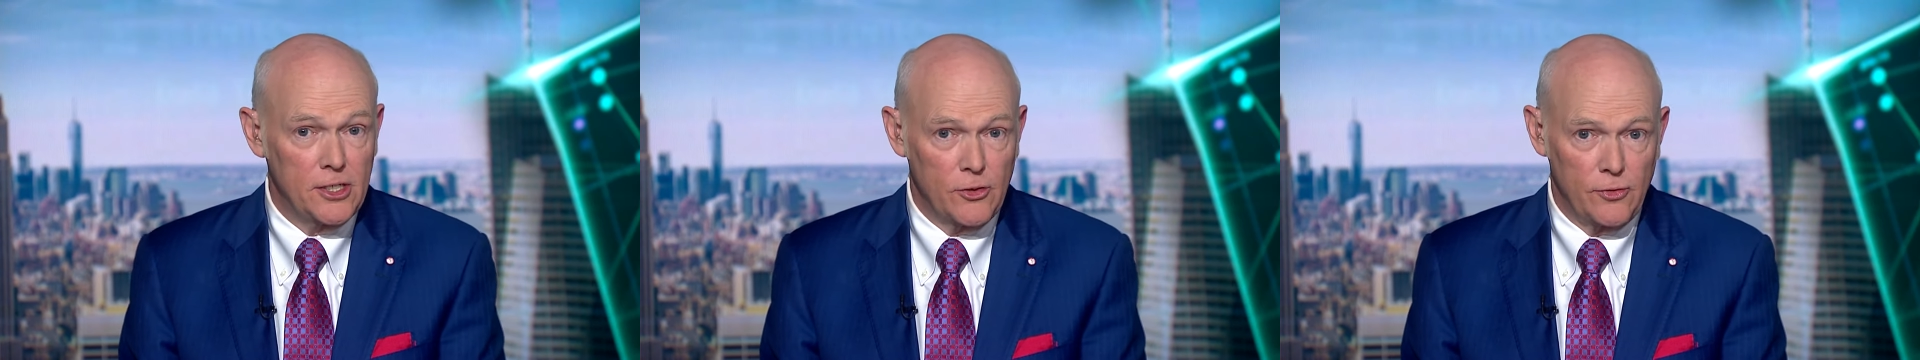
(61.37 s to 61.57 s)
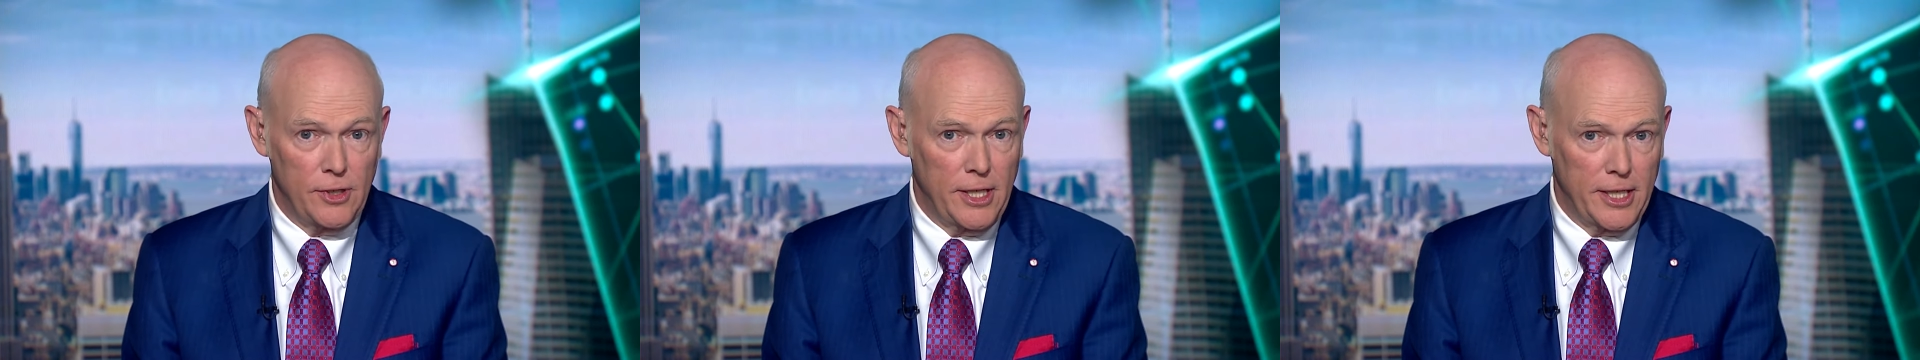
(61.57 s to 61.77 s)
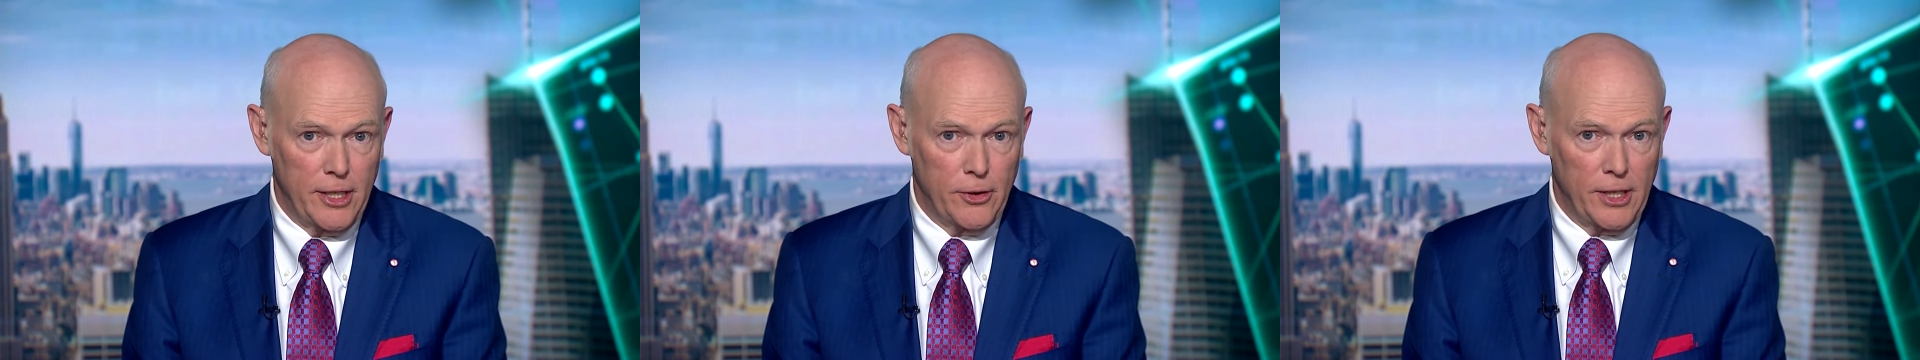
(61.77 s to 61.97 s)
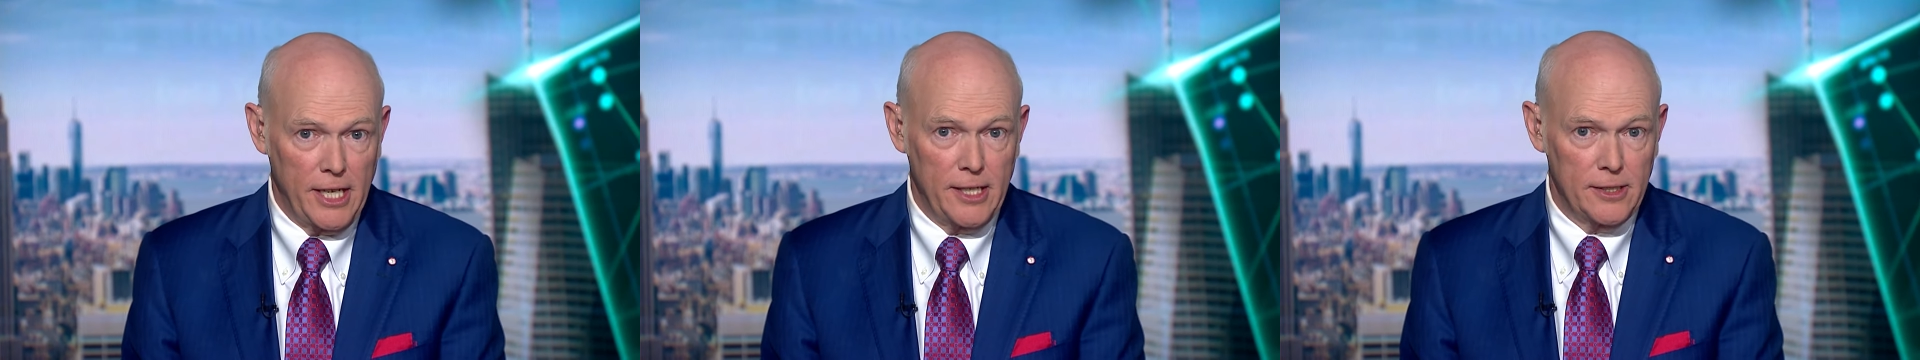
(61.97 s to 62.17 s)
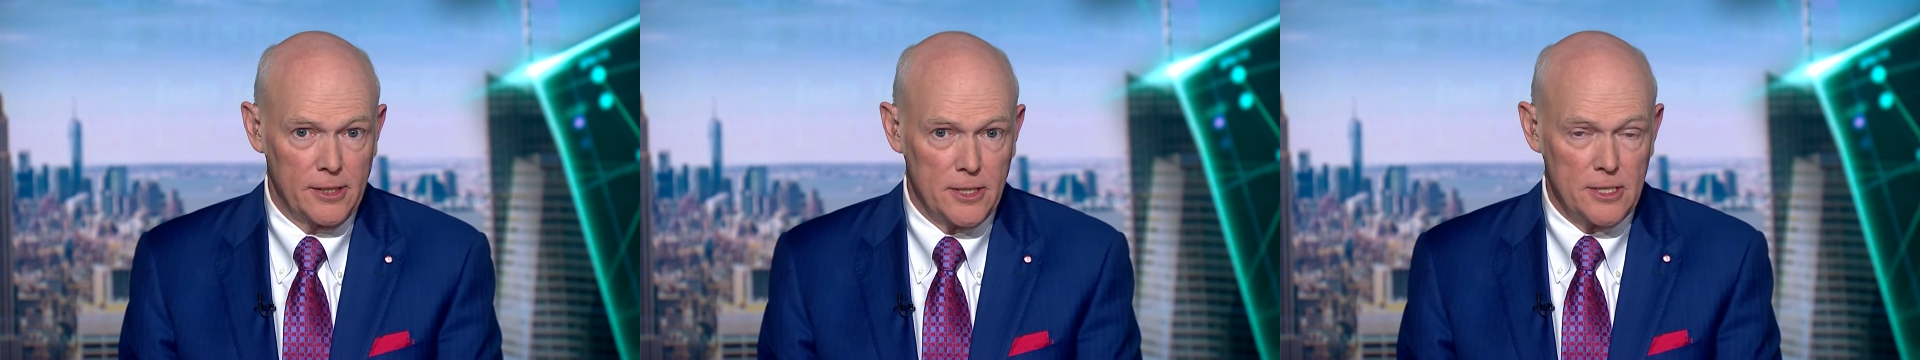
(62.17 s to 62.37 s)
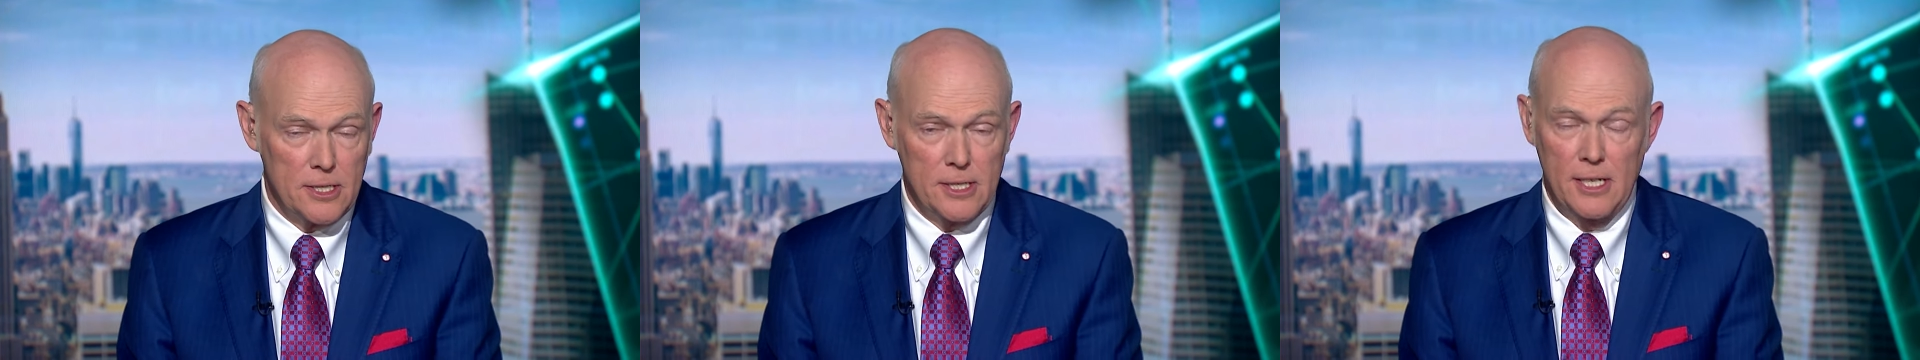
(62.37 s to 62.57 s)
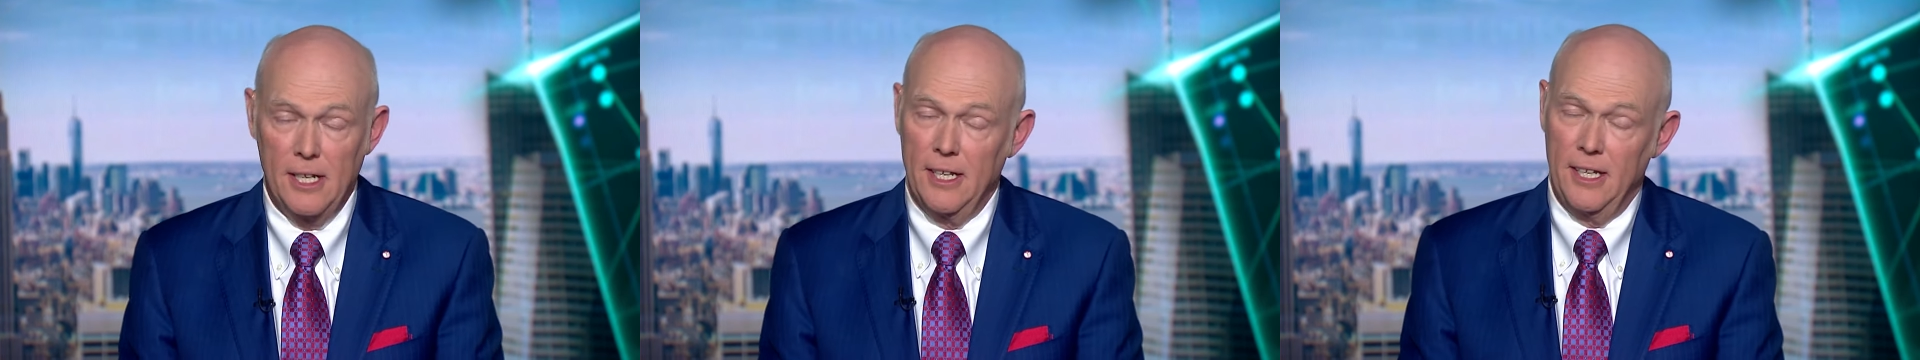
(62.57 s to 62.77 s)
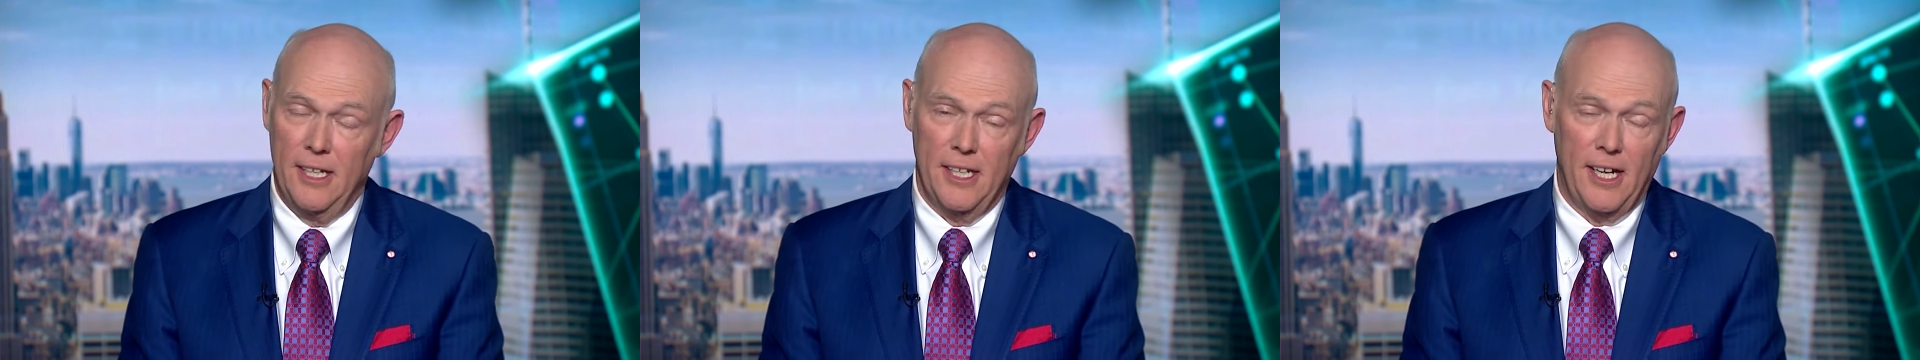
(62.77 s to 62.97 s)
to fly out Atlas.
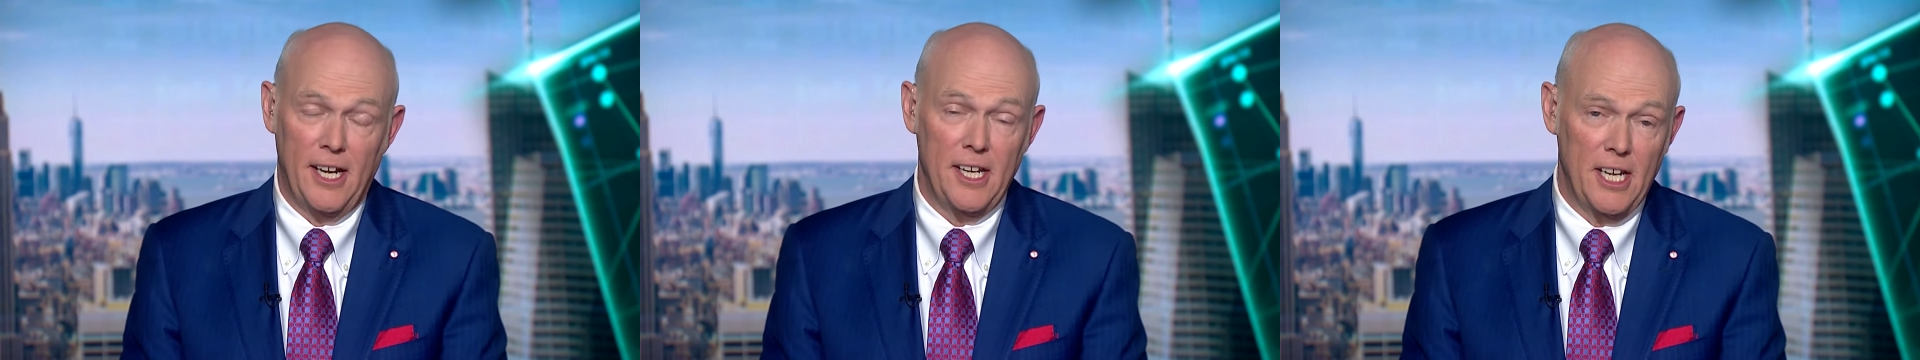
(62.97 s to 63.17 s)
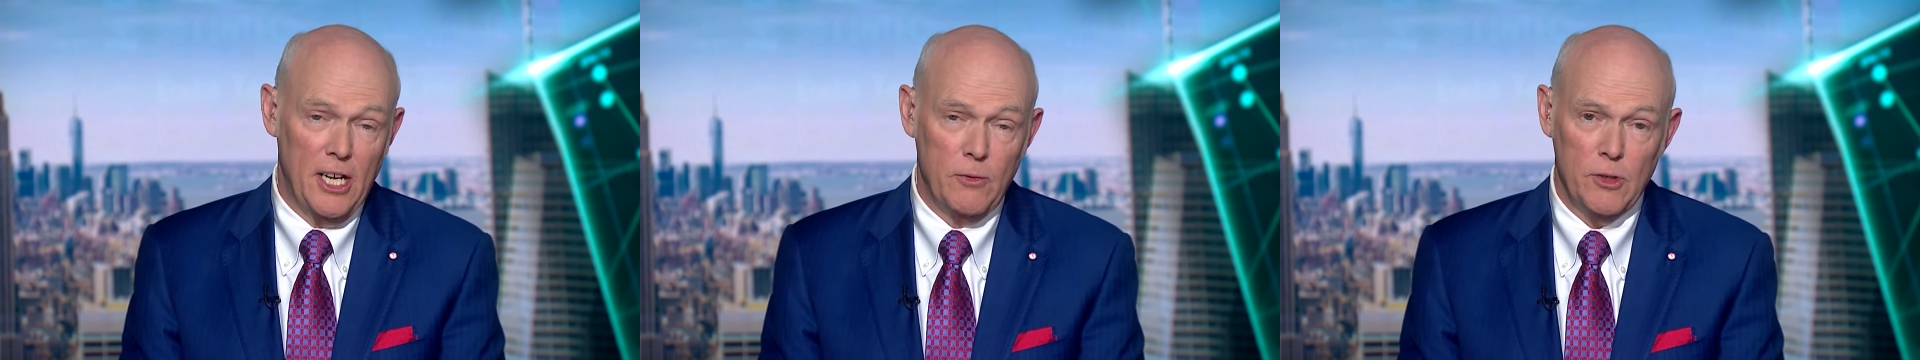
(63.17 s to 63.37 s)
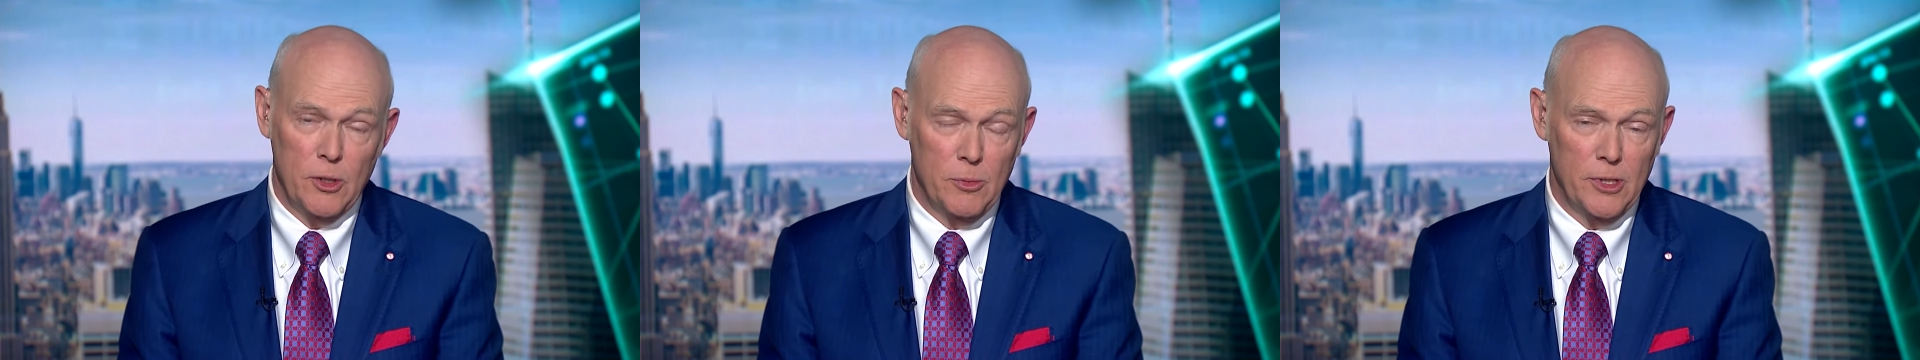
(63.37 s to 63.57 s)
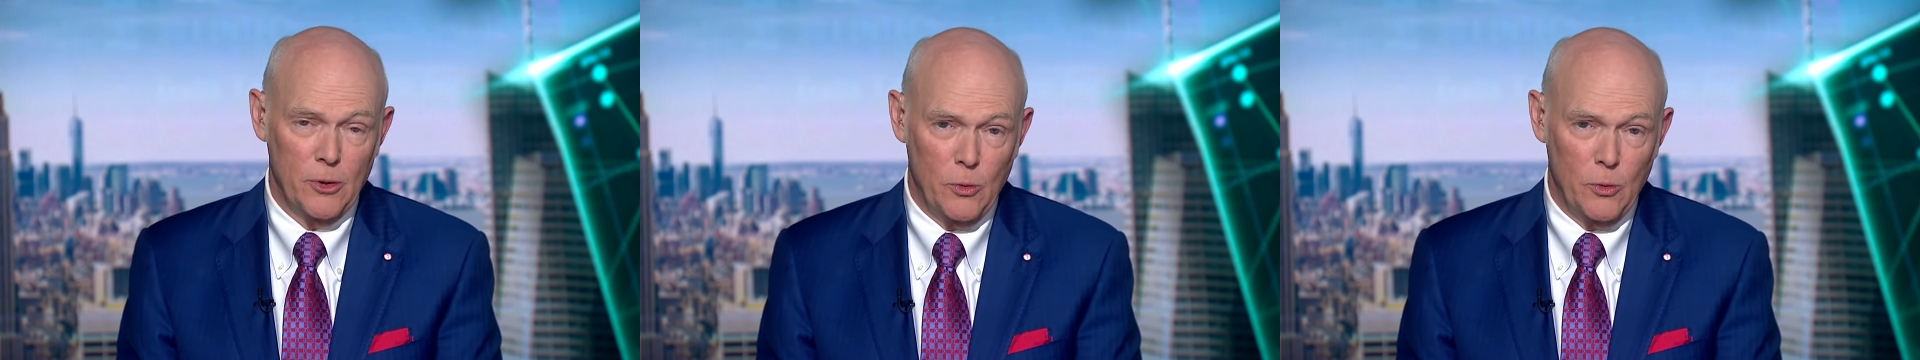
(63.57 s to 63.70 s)
I have them in a